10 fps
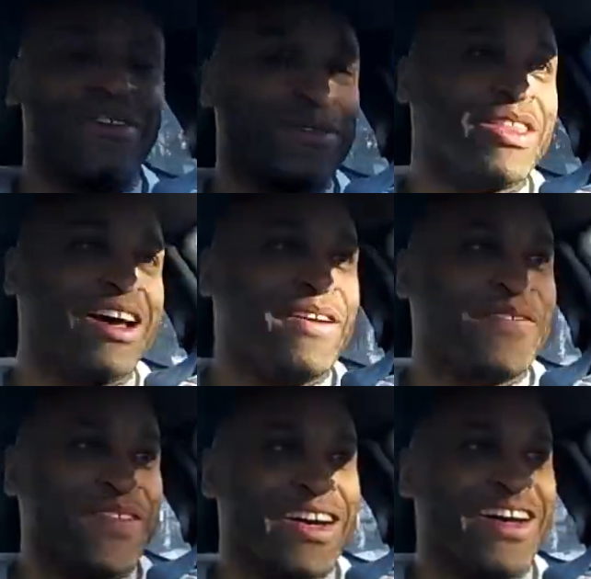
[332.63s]
um, I would
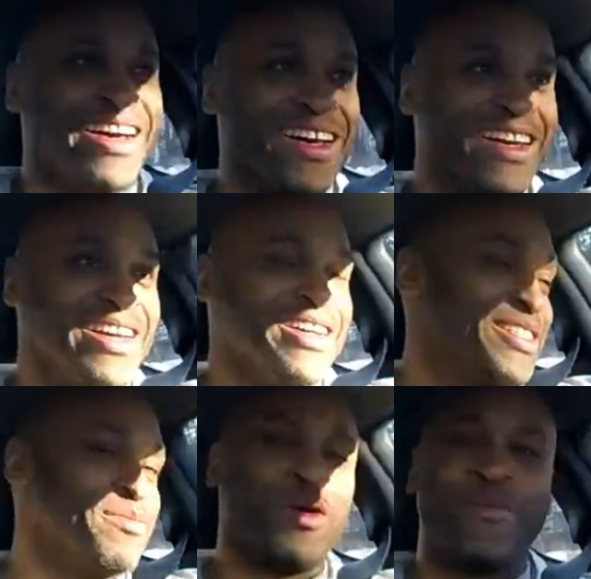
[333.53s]
love uh,
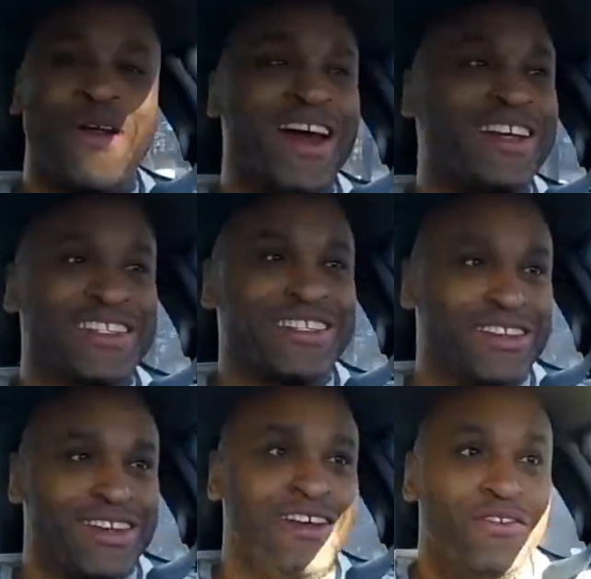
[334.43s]
some more products
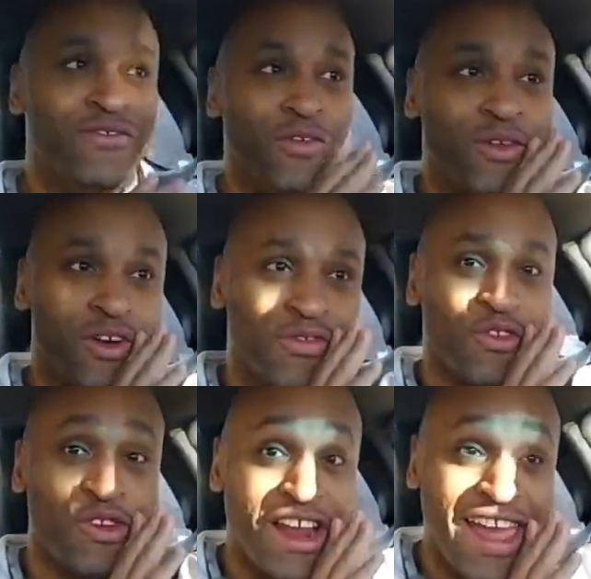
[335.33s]
for
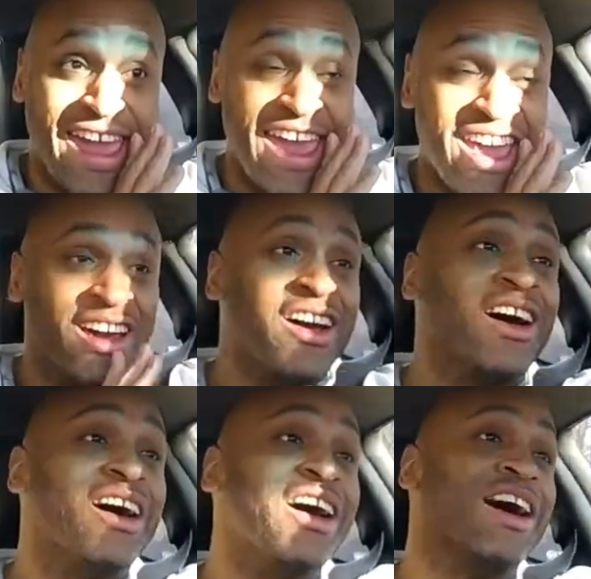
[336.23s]
free.
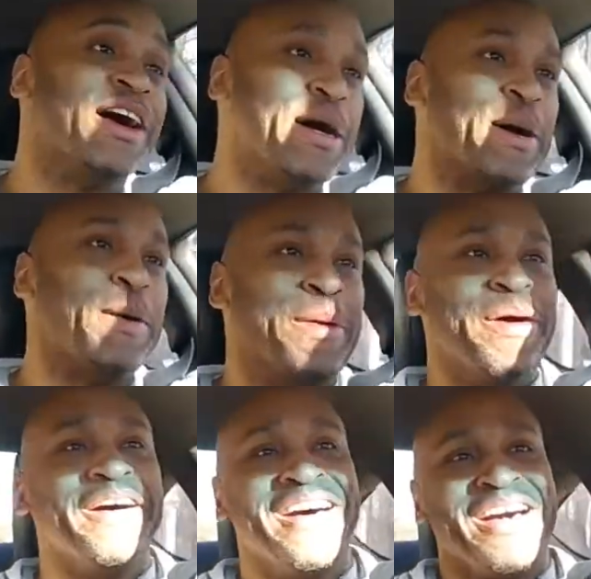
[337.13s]

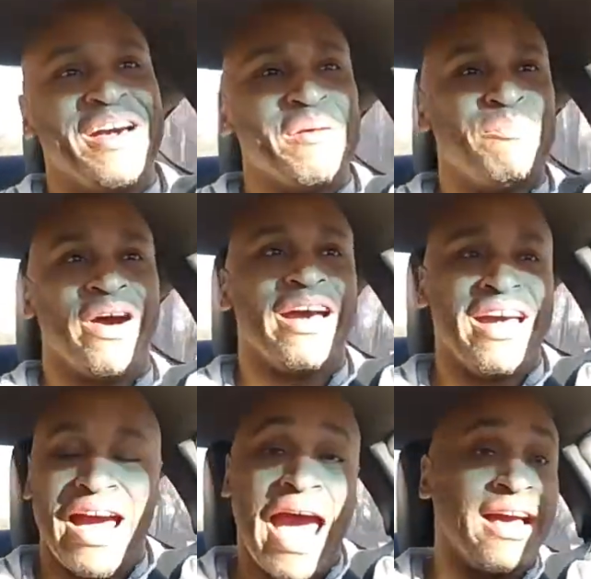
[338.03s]
Um, but
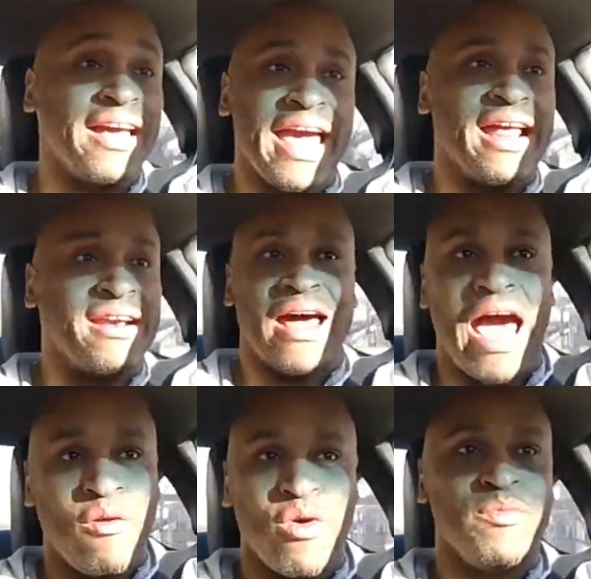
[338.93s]
I, again,
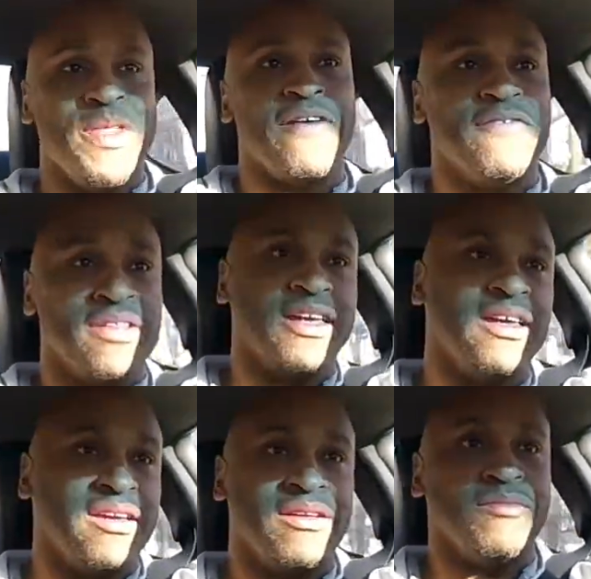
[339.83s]
I will
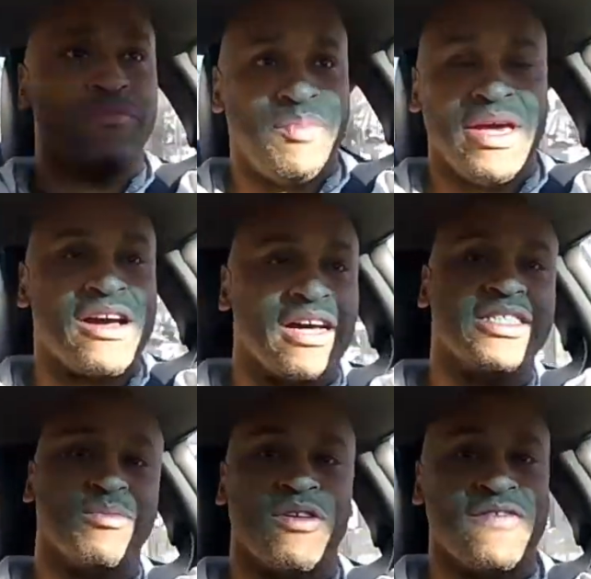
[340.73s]
definitely be a
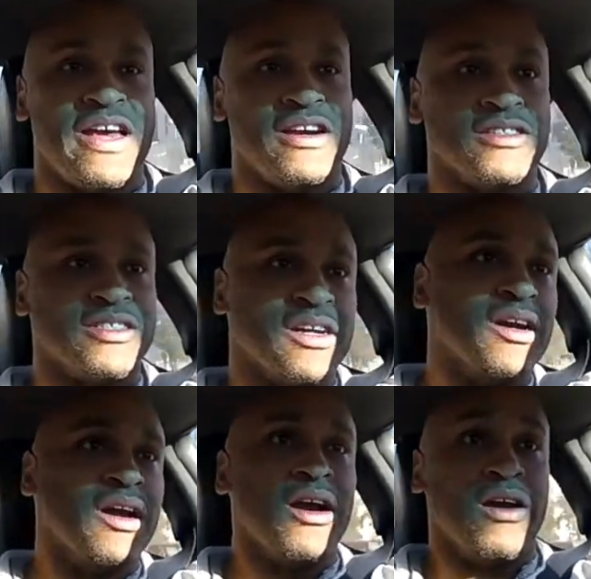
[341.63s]
customer of theirs
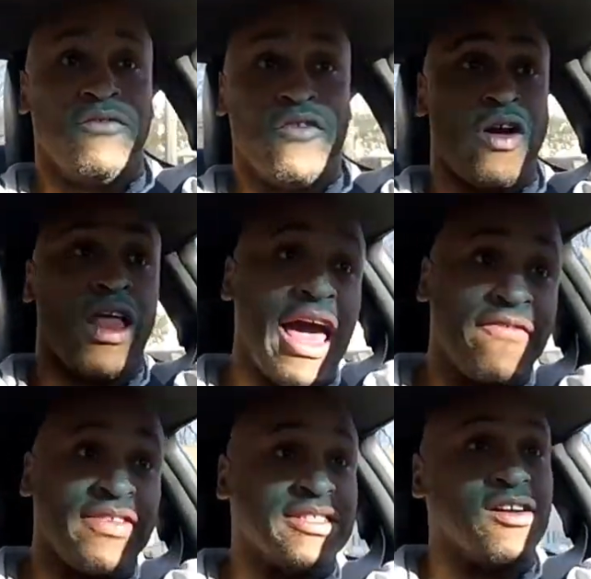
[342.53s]
for
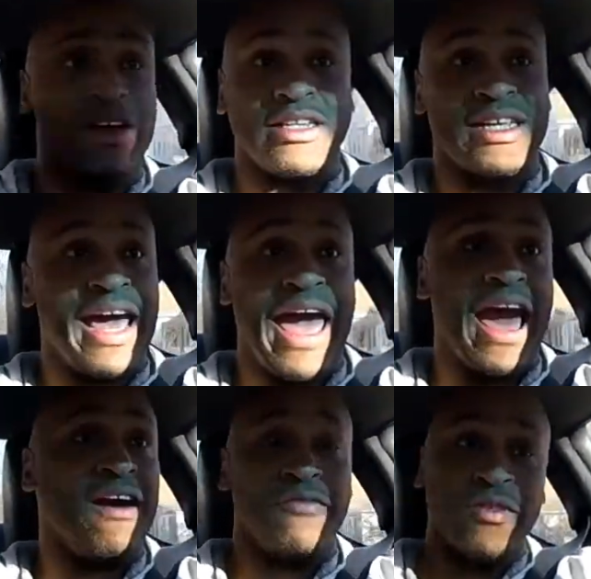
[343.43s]
life as long as I
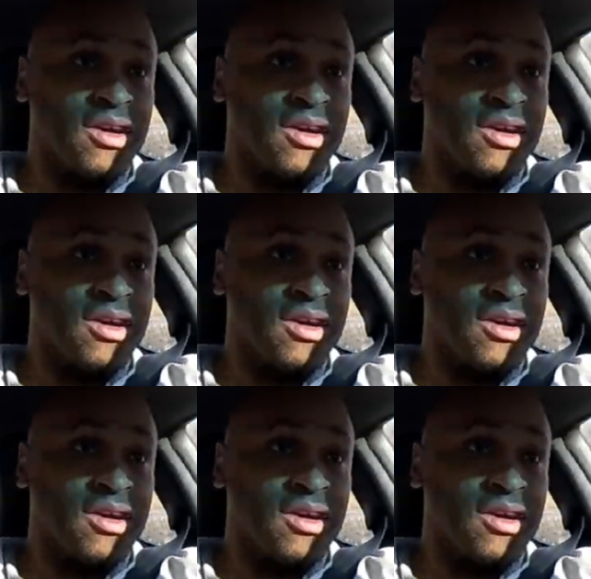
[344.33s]
have